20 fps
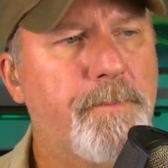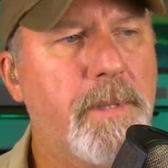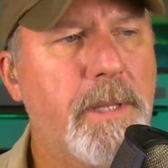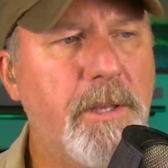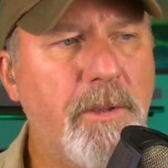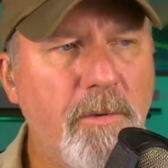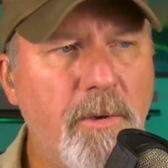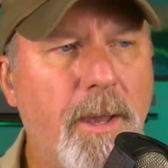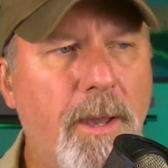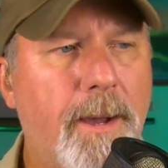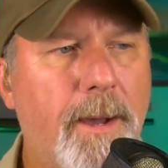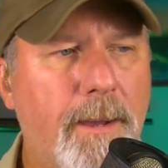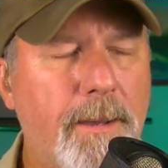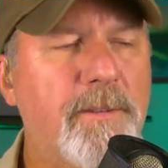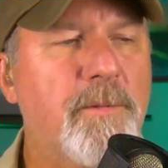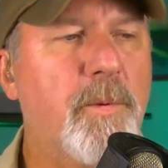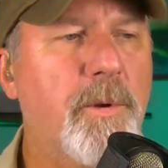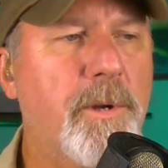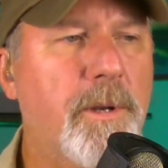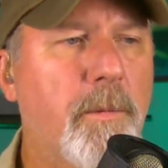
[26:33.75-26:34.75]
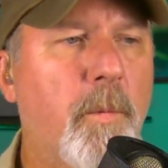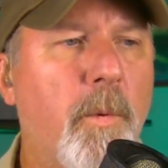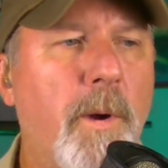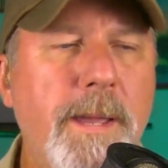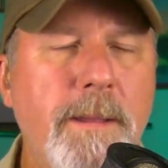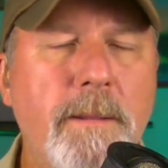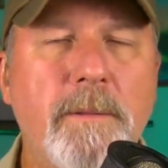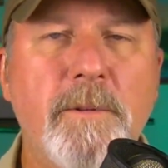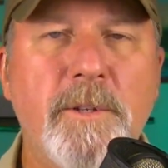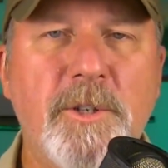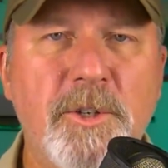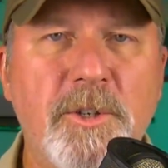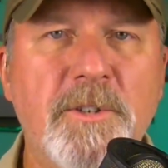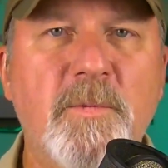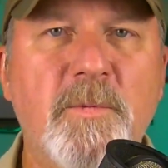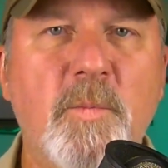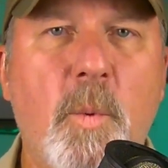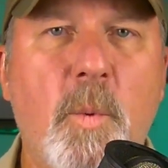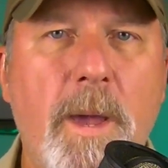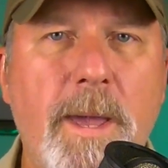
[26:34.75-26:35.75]
You guys would
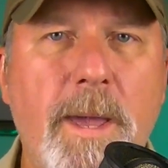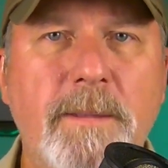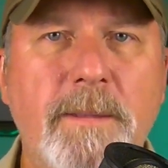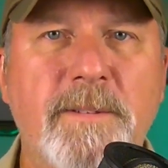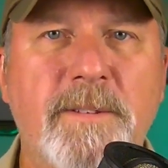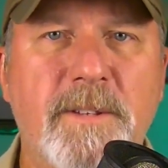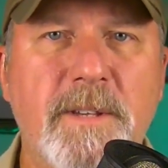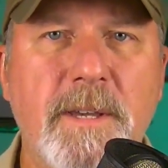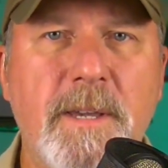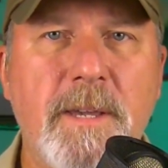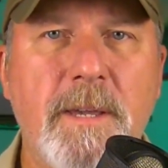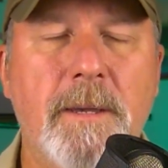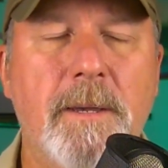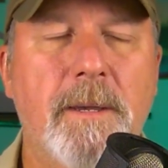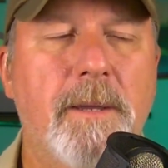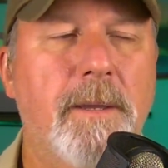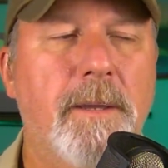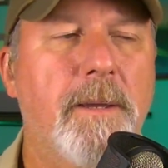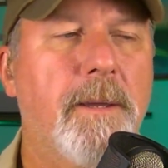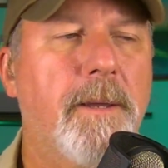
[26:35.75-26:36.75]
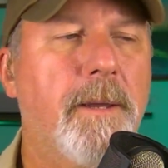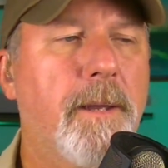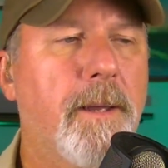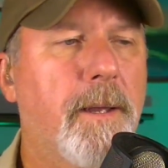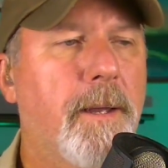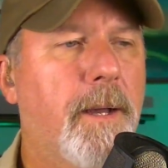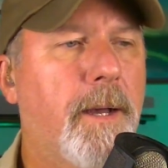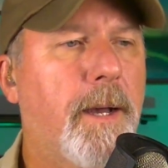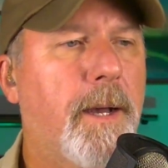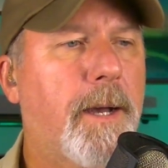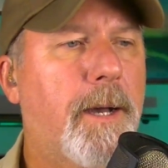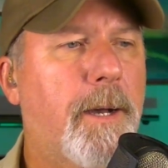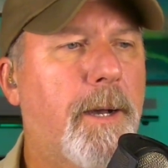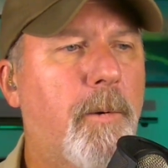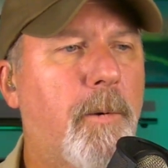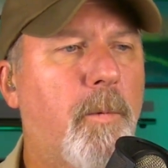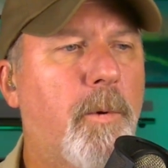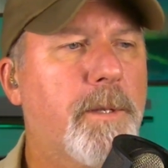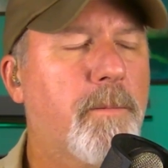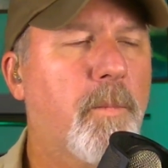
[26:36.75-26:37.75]
just wait and see
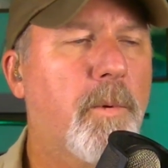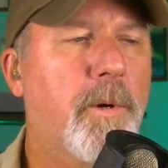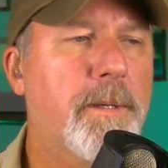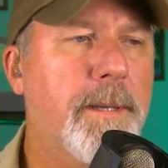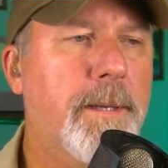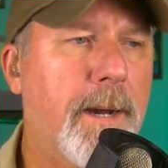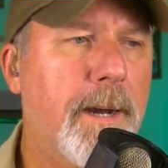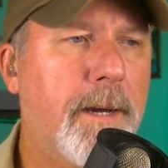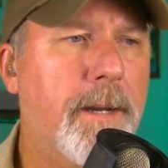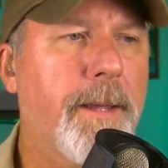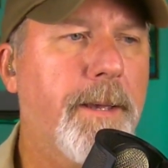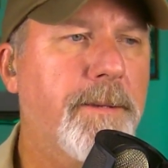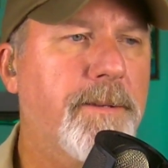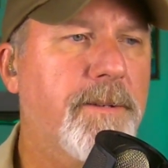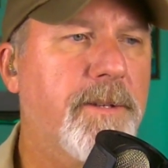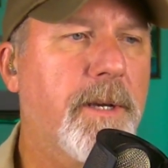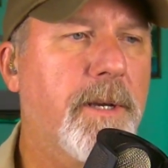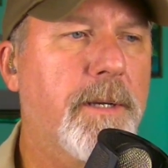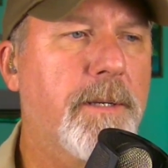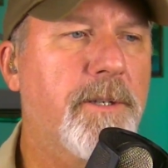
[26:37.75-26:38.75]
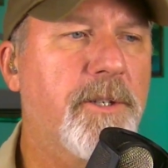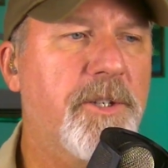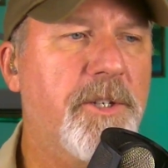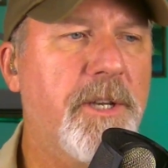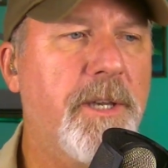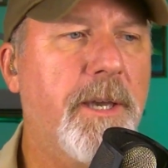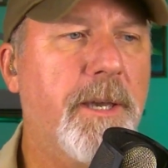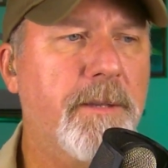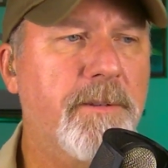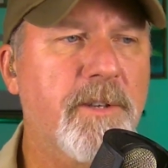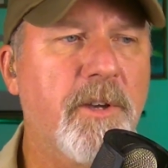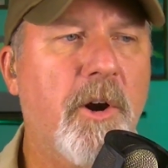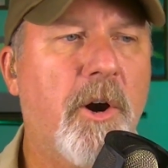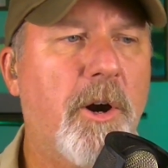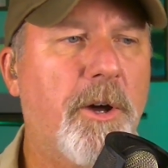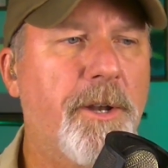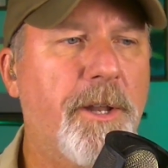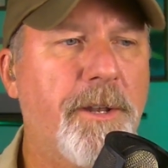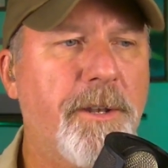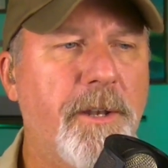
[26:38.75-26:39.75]
what Ghana has done. She has
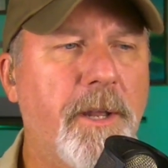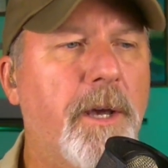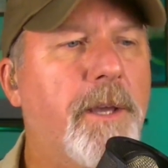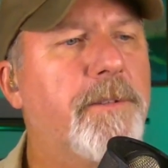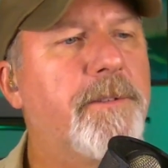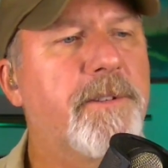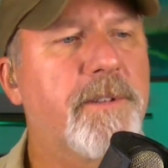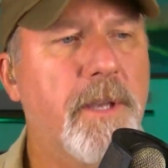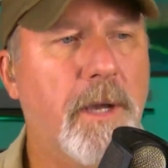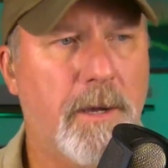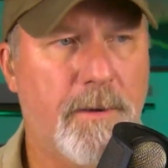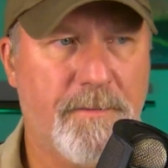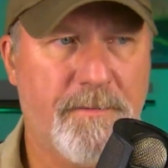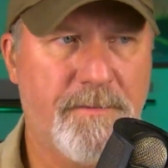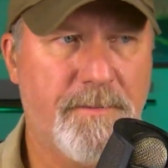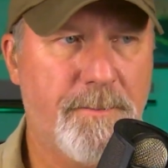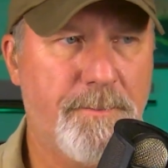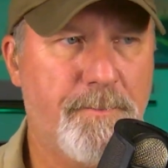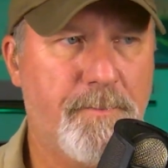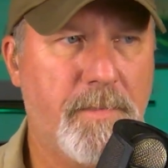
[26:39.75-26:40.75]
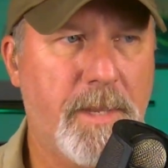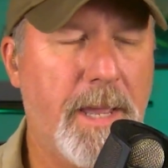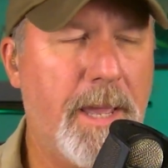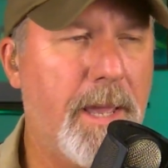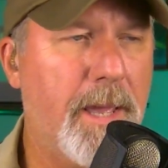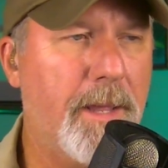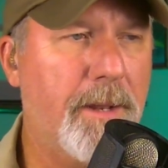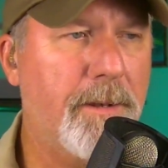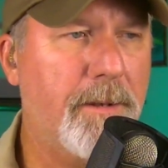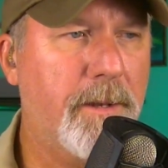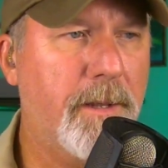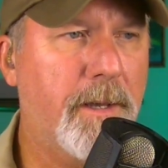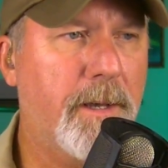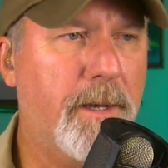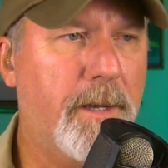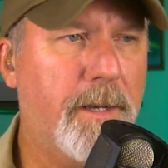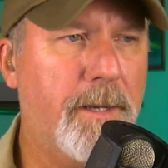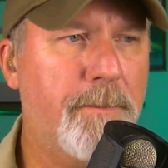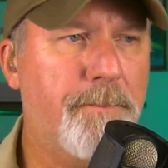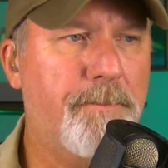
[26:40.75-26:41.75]
gone and done stuff. And I